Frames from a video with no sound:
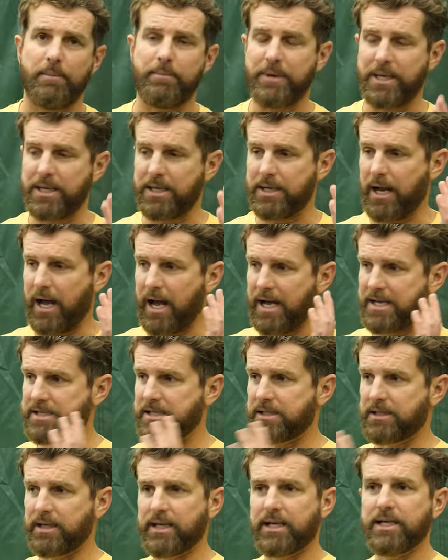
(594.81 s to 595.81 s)
being
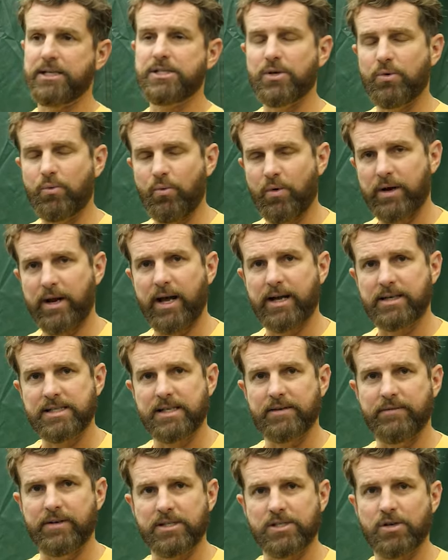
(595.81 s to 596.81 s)
isolated to one
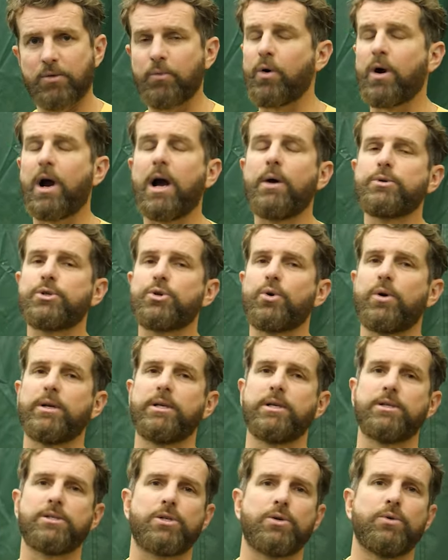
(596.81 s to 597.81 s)
activity. So where I was
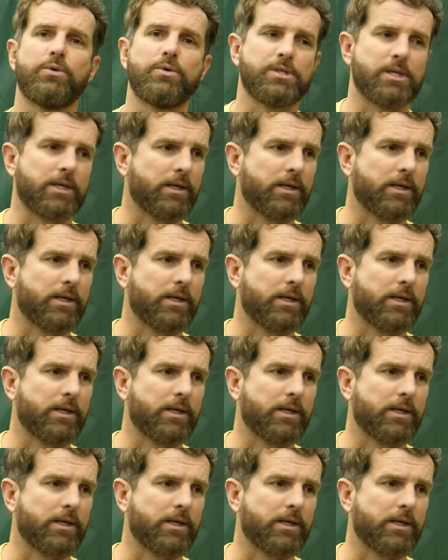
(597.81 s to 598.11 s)
running into is